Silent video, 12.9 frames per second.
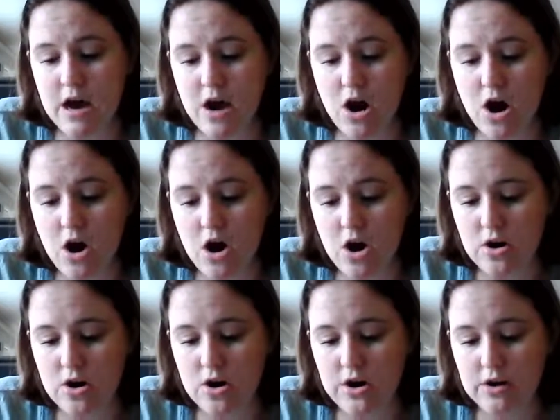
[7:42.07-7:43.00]

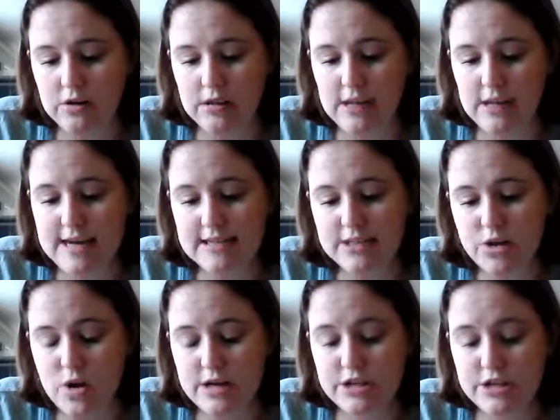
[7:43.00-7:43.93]
Our last
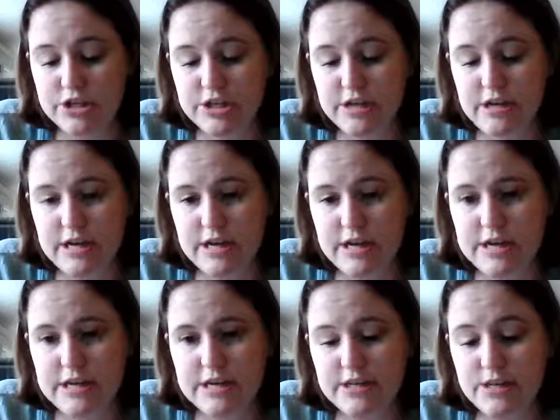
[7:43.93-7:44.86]
question
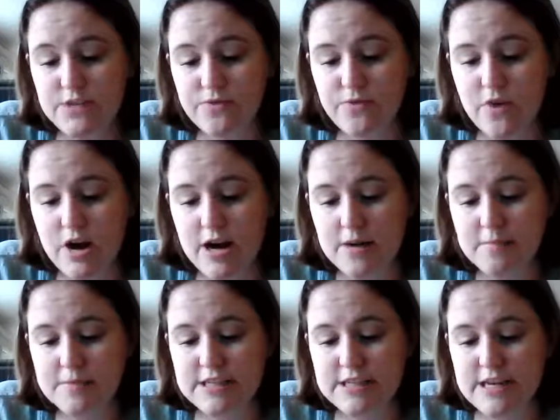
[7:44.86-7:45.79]
is from
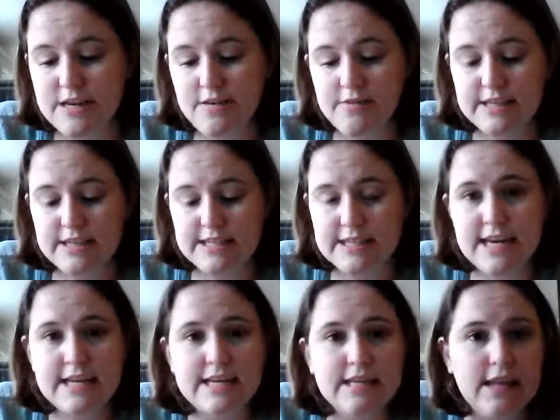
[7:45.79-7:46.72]
Steve and
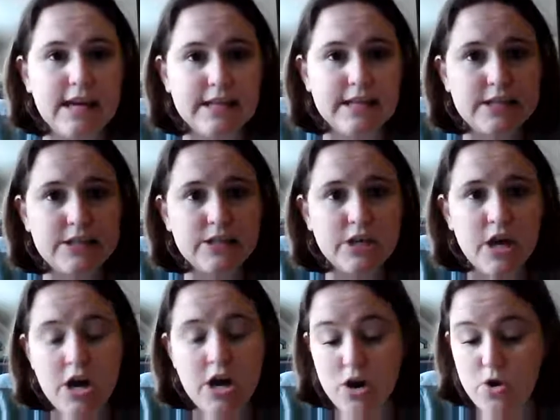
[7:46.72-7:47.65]
Sandy Lentz,
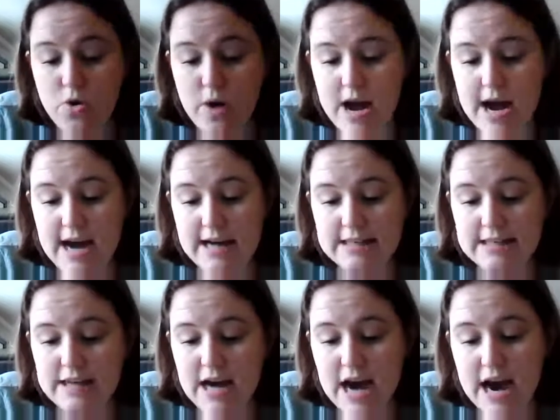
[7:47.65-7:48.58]
who
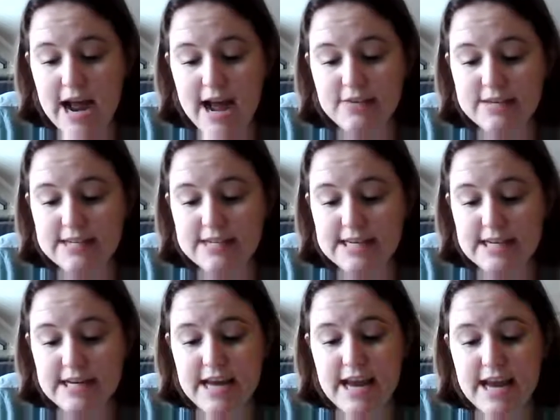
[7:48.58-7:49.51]
ask, I haven't
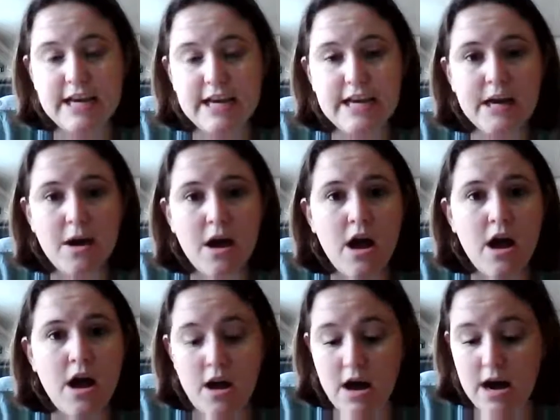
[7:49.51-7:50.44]
seen any
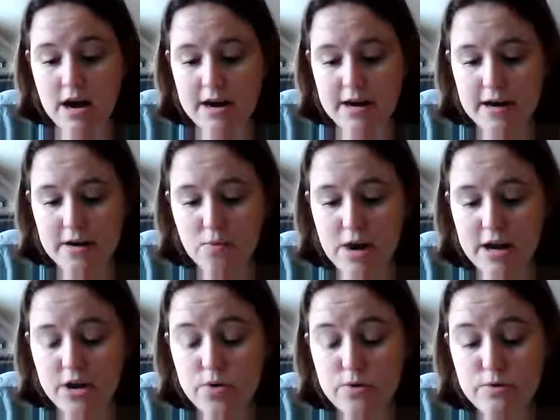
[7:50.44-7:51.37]

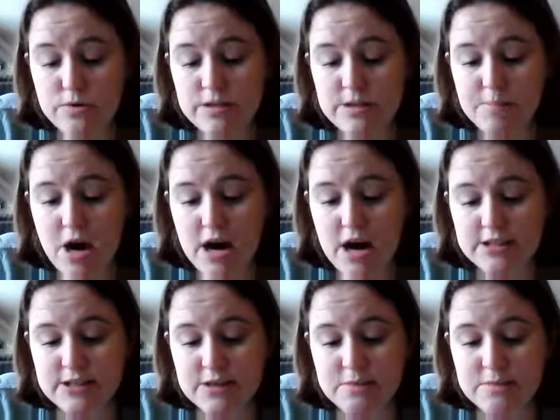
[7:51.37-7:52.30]
raccoons,
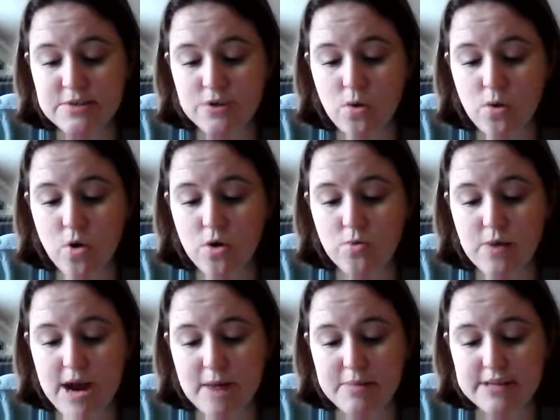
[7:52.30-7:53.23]
possums, or
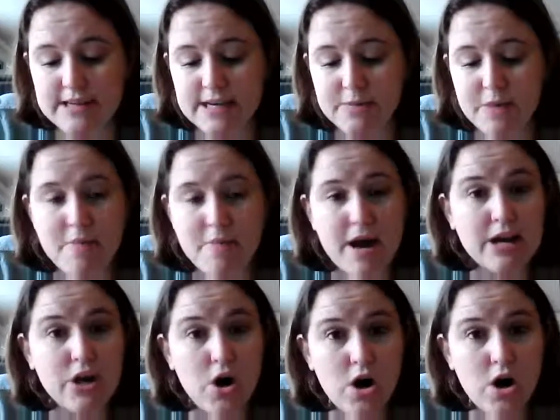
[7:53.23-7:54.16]
rabbits in my
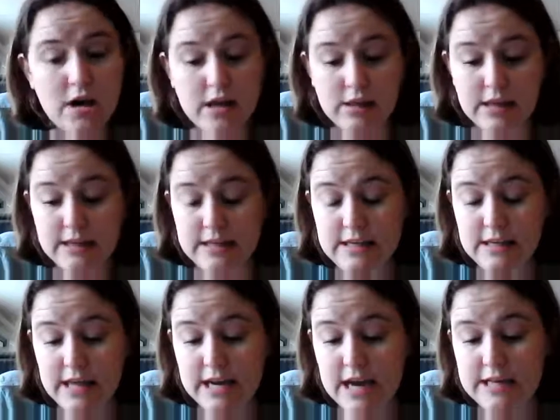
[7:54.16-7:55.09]
backyard lately
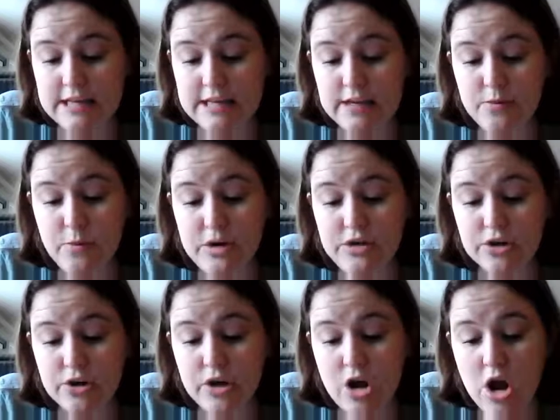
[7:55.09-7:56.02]
like I did in
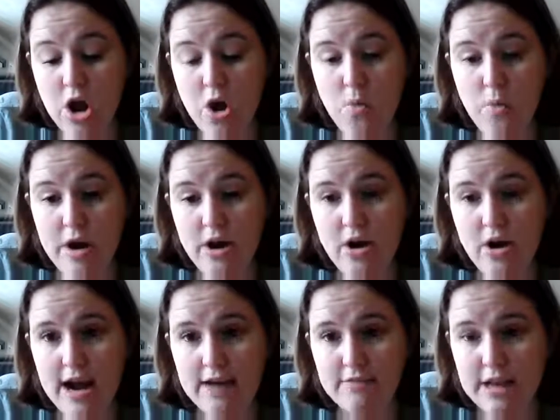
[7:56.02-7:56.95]
winter. Where
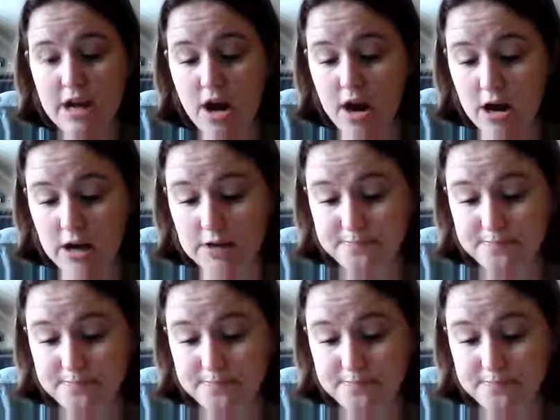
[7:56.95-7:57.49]
have they gone?